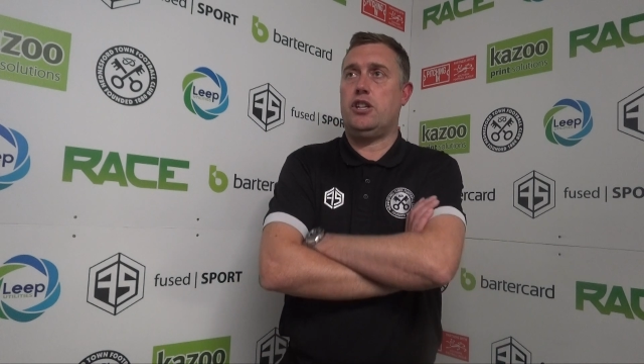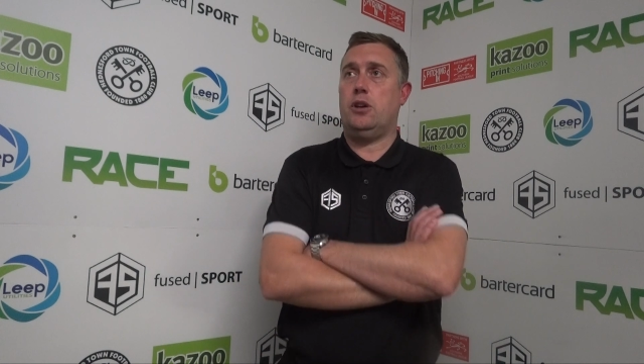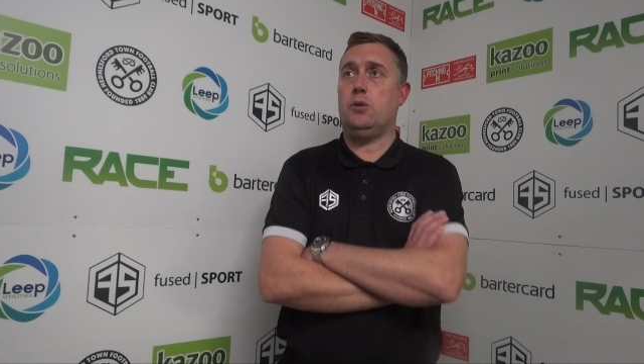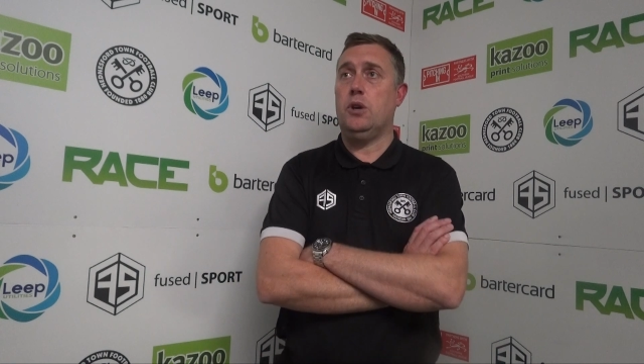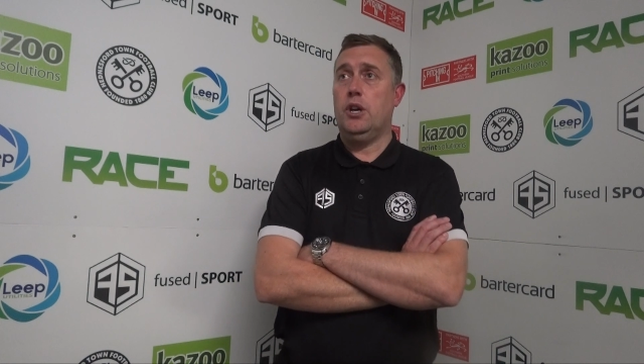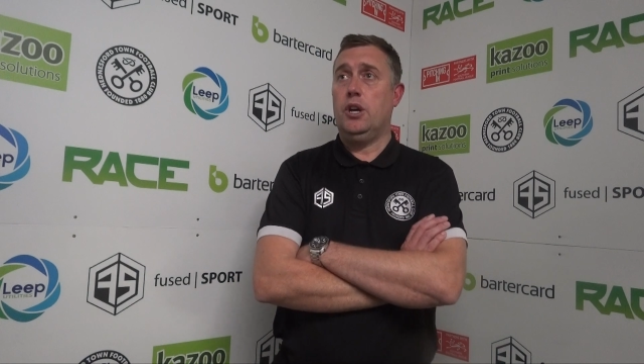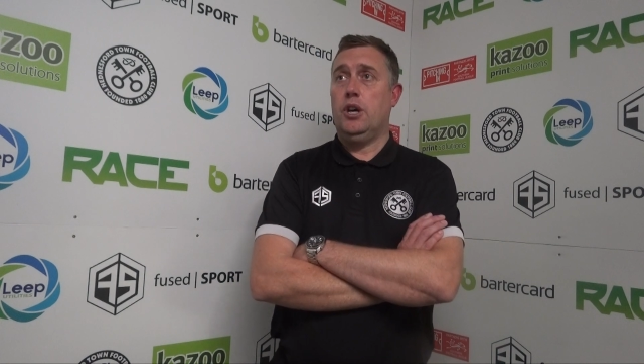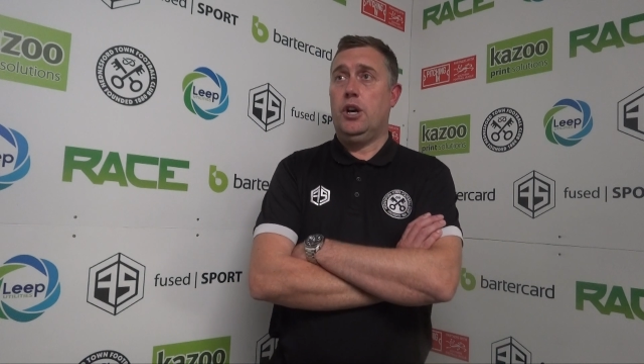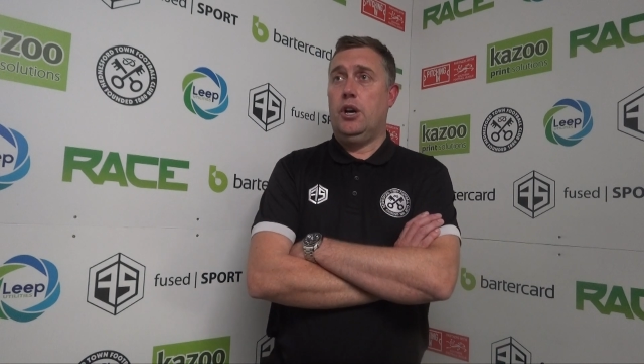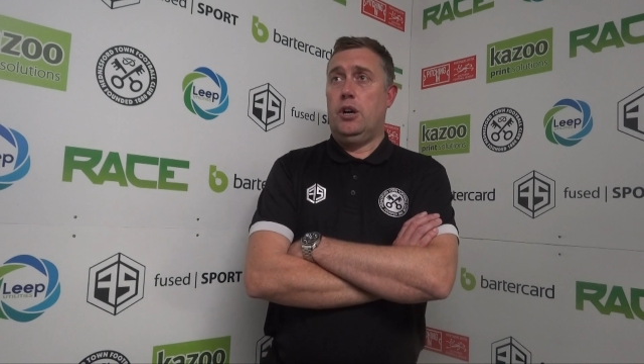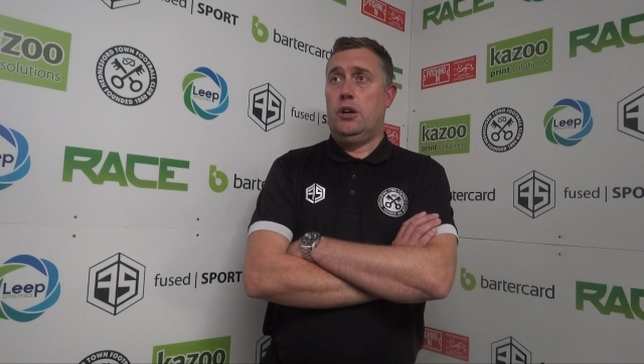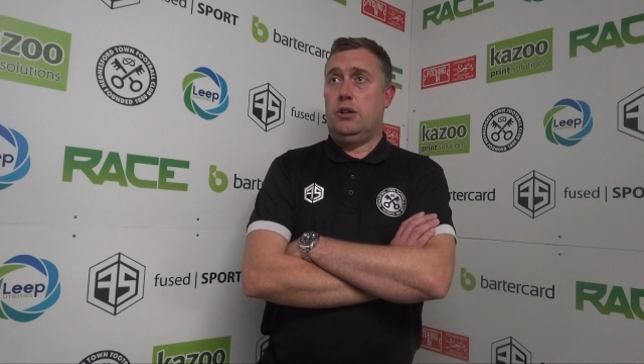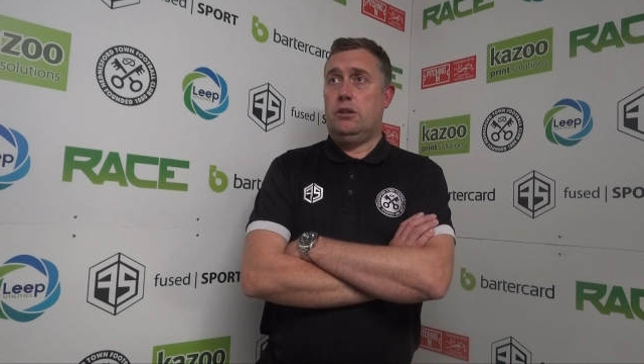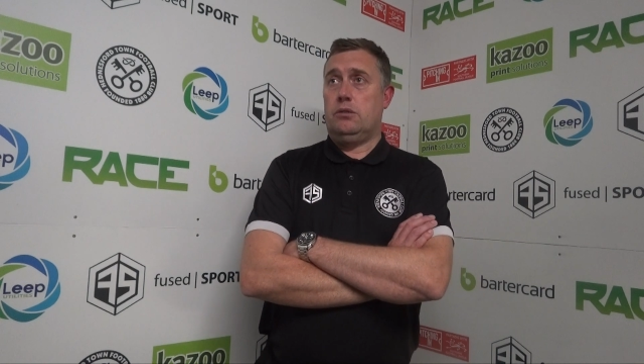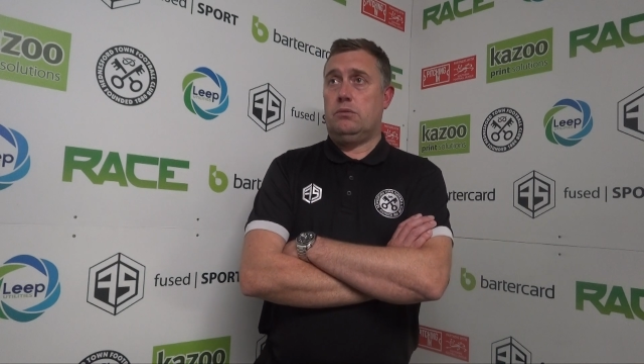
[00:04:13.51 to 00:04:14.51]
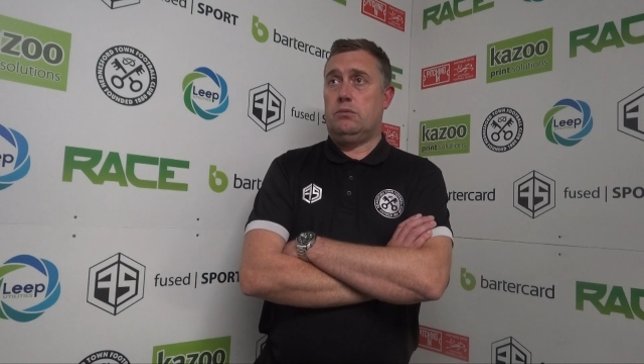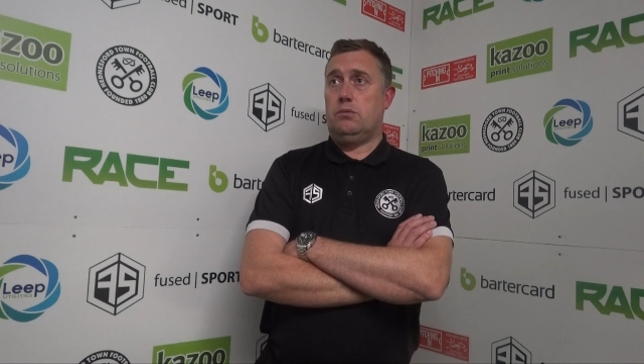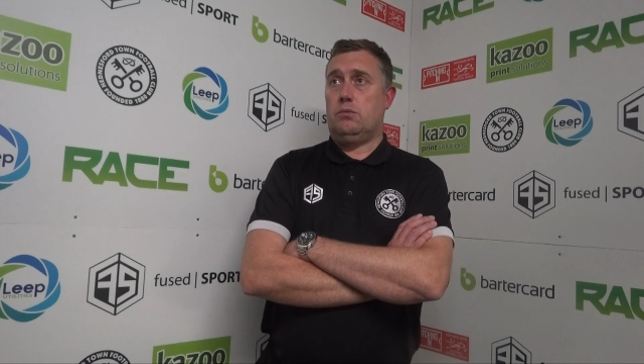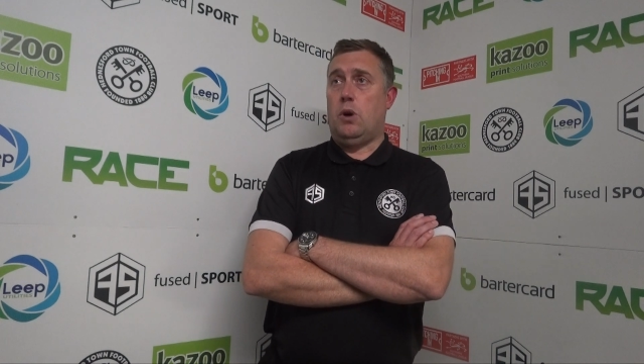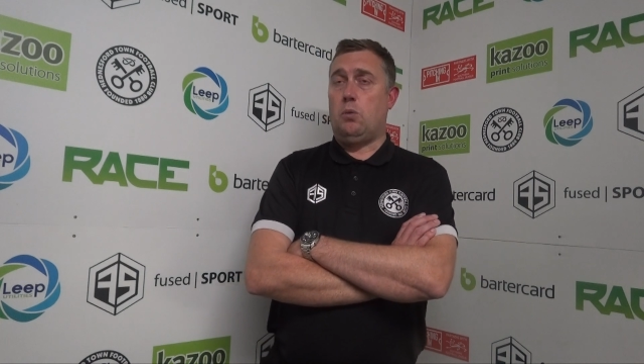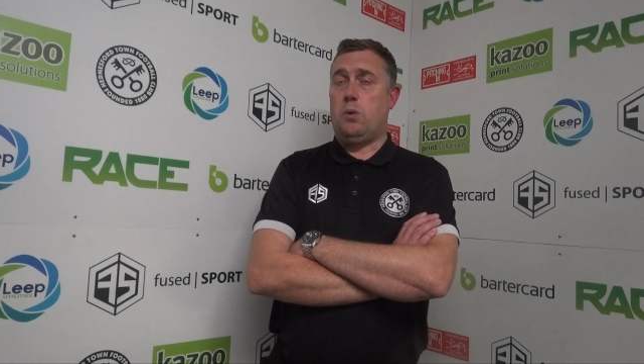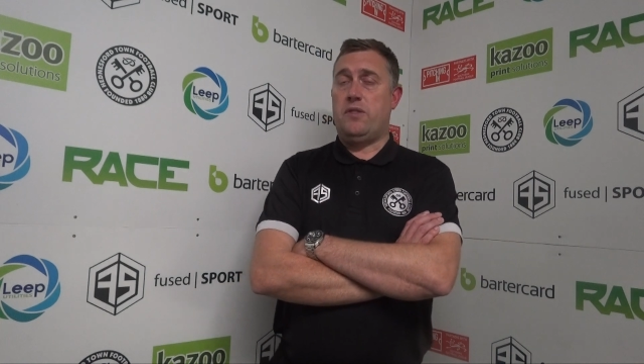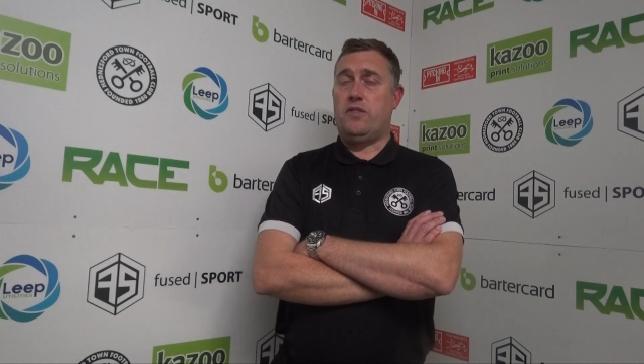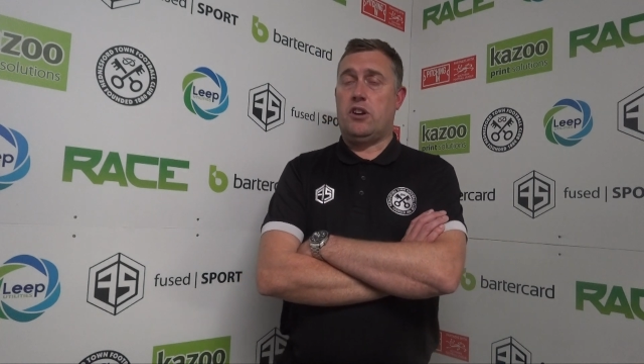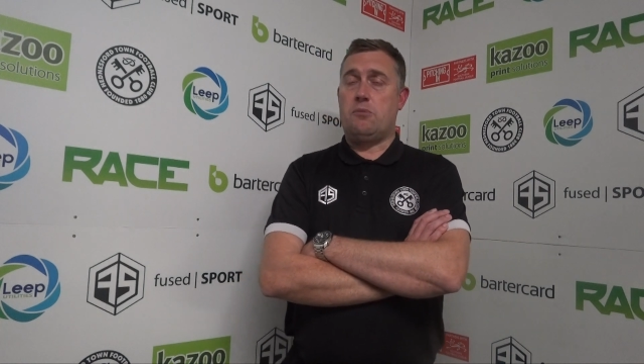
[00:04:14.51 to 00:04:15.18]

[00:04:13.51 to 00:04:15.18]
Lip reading: So what we've